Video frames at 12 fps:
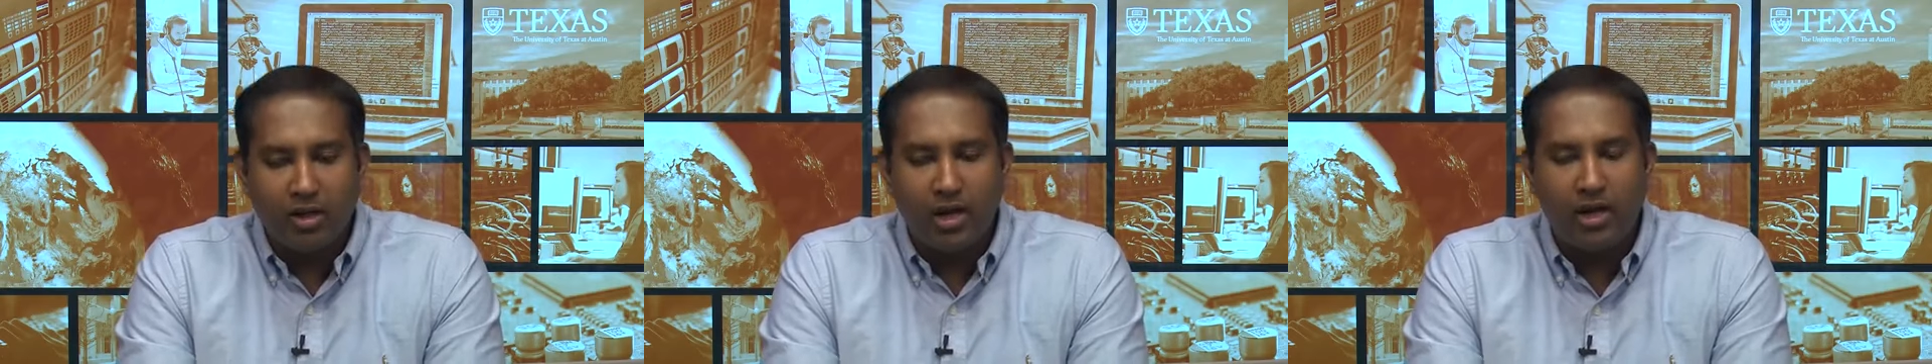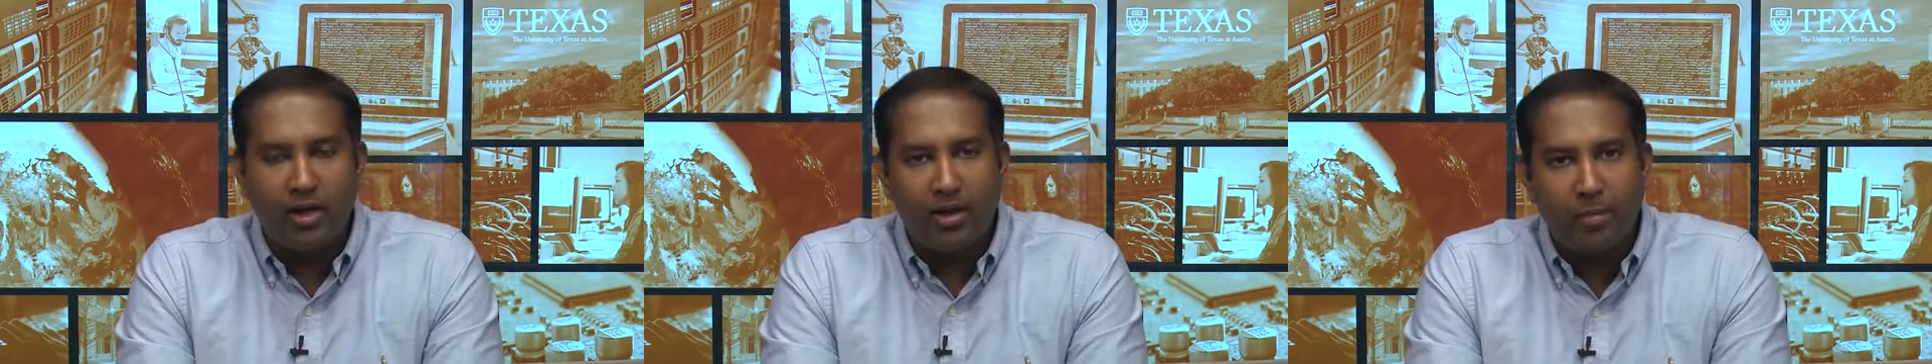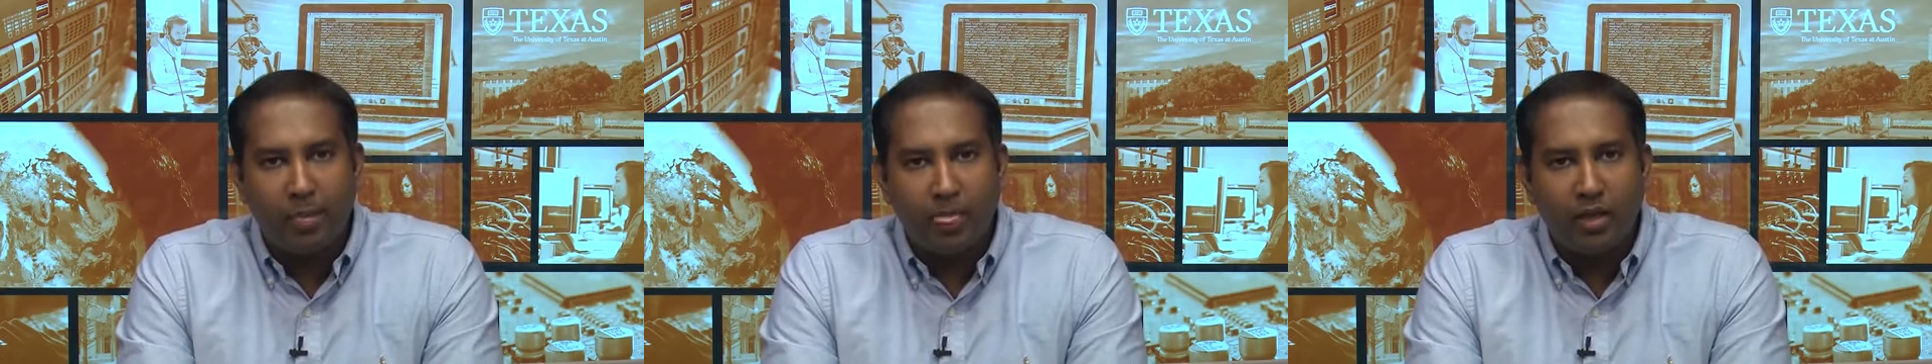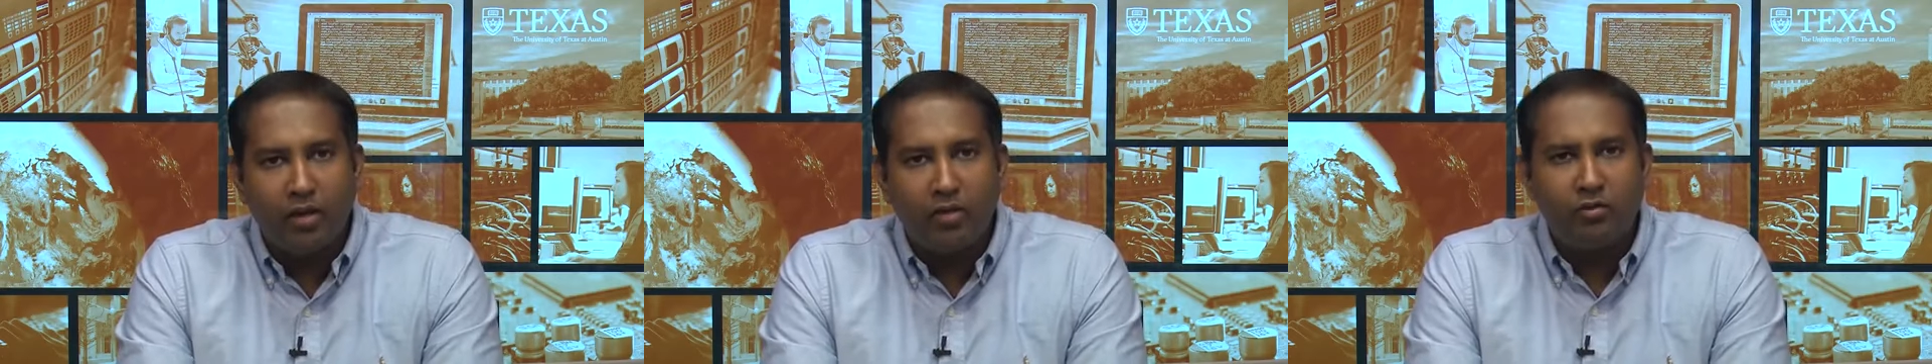
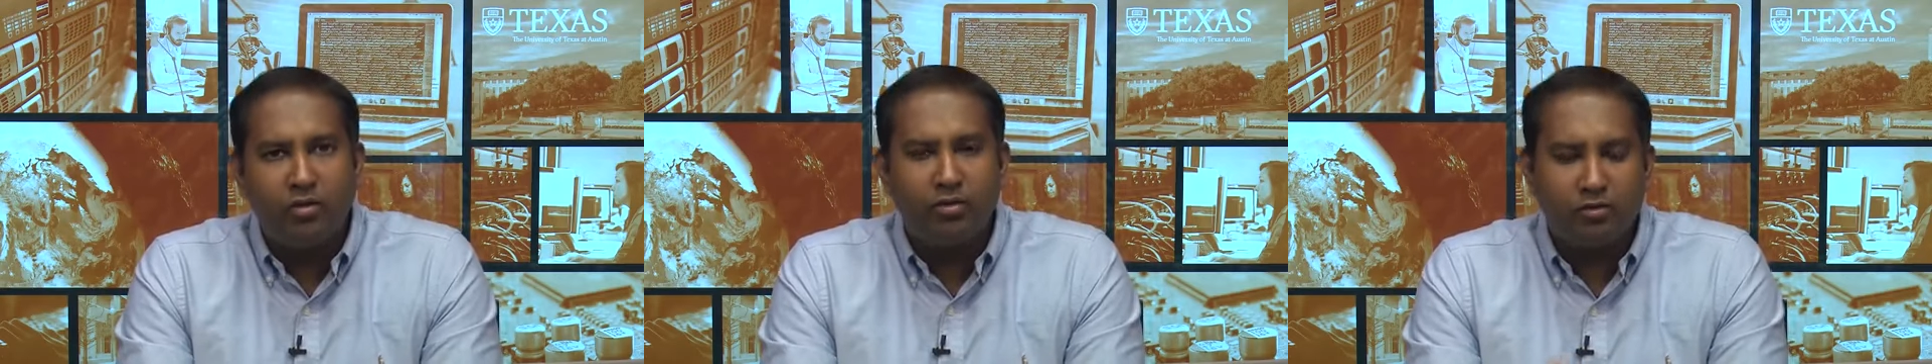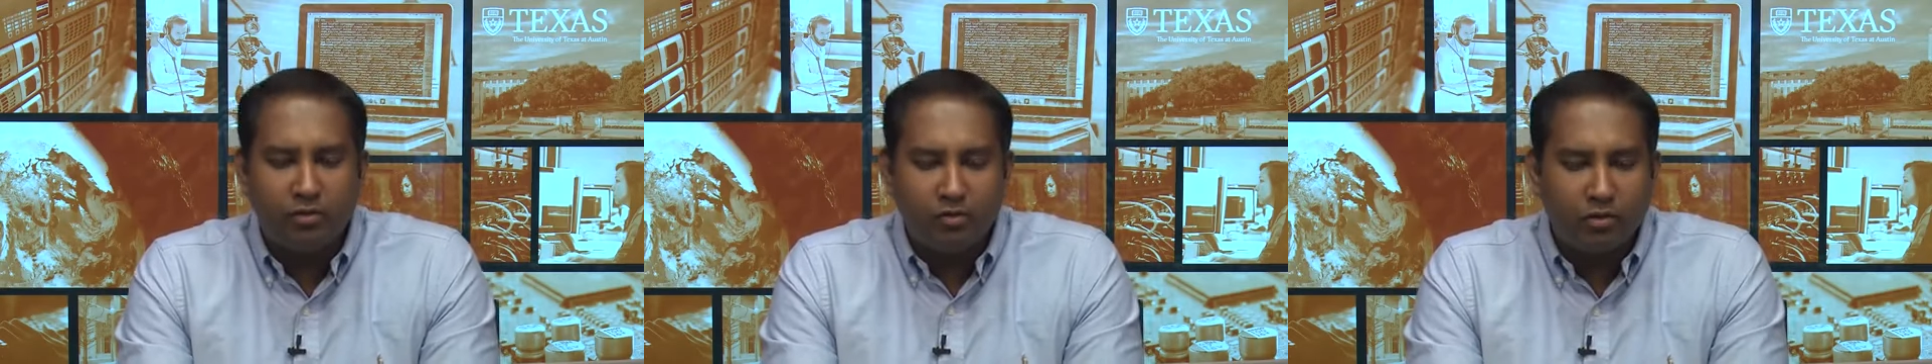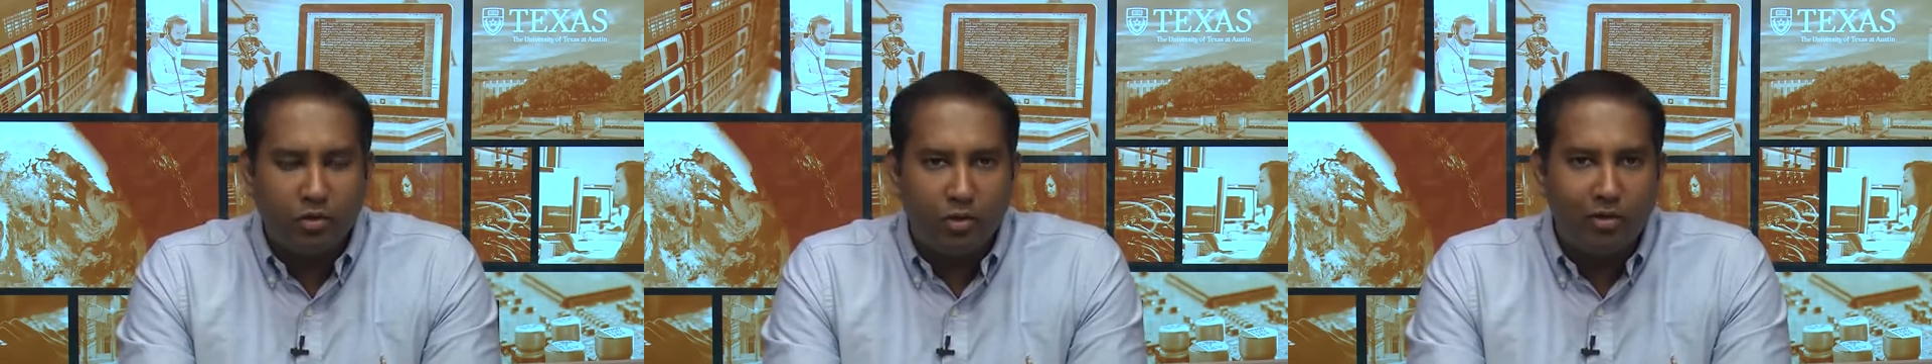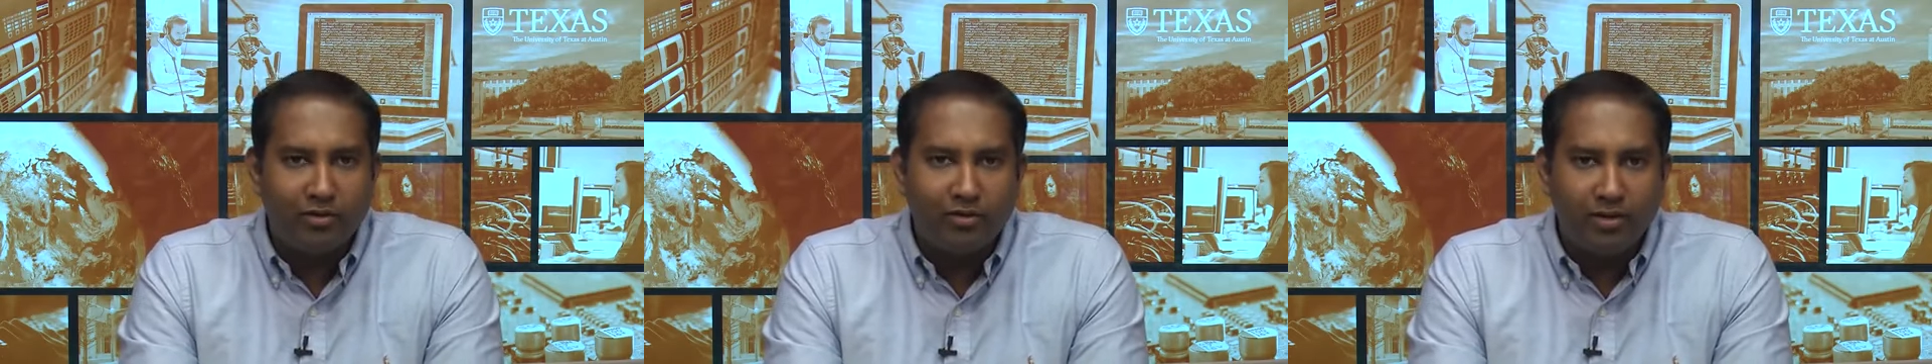So this
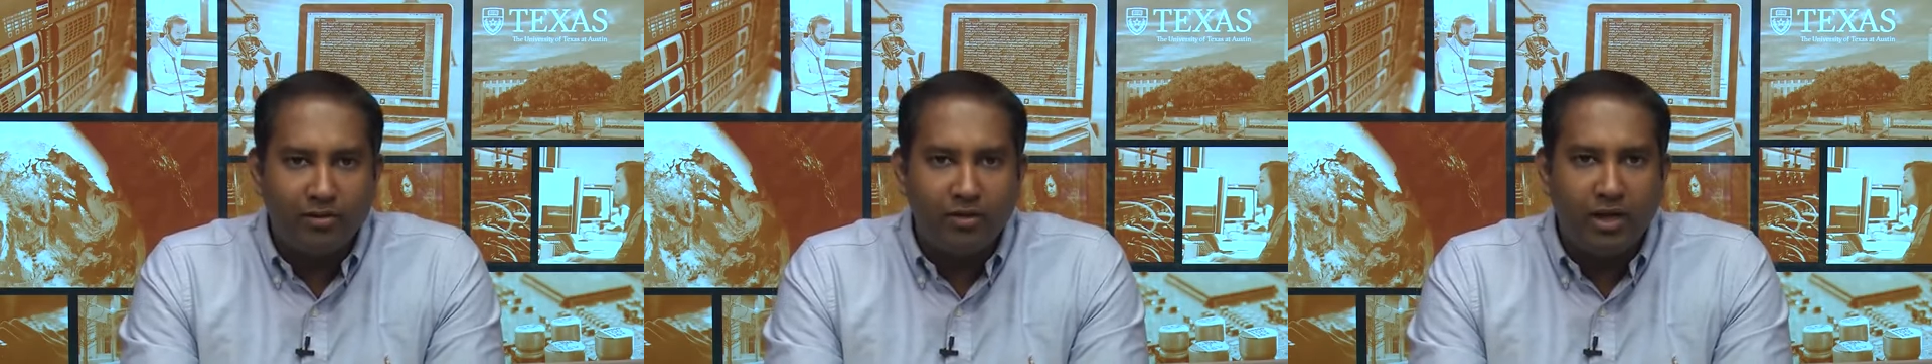course is